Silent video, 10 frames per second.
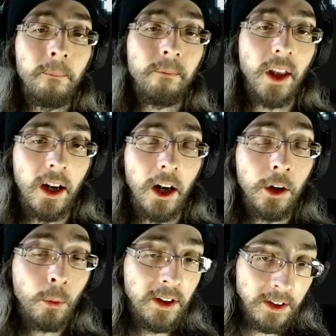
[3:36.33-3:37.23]

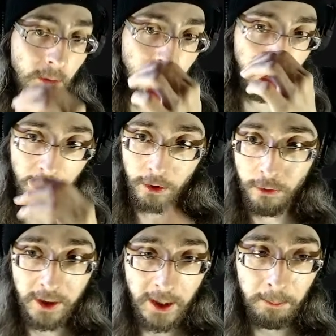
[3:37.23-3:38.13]
Otherwise, the only other
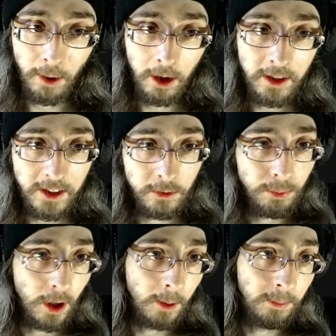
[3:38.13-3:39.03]
tricky part is
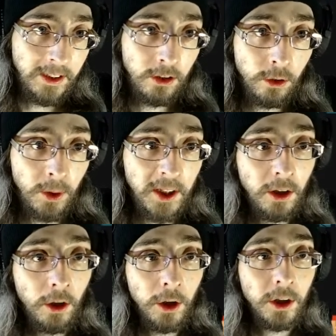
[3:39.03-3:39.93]
probably doing the
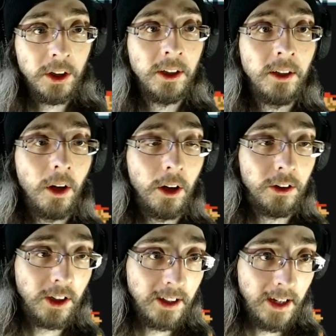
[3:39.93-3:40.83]
hook on
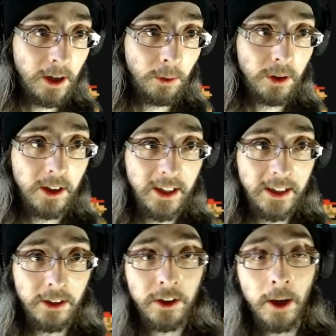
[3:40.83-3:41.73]
the cloud in
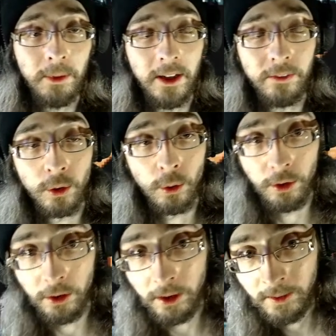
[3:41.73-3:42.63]
the top left
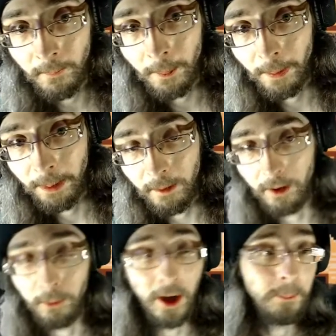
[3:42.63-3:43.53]
corner,
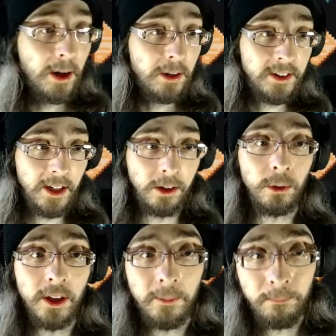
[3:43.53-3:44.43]
right by the 10
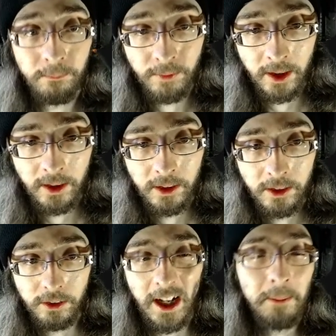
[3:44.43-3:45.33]
coin.
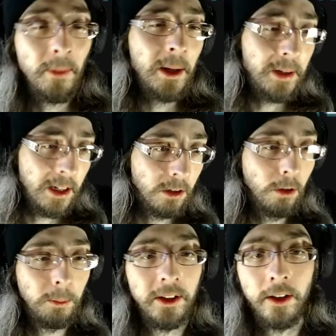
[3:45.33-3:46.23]
So that might be a little
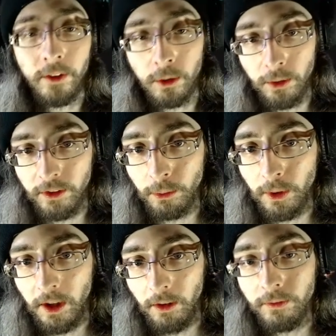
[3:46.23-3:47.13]
bit difficult as
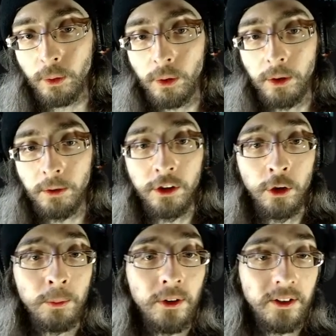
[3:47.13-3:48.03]
well for
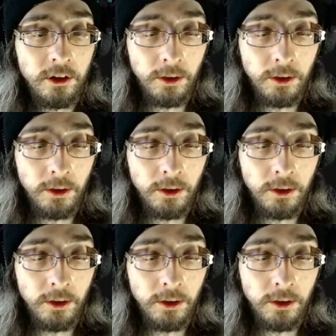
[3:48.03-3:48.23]
new precision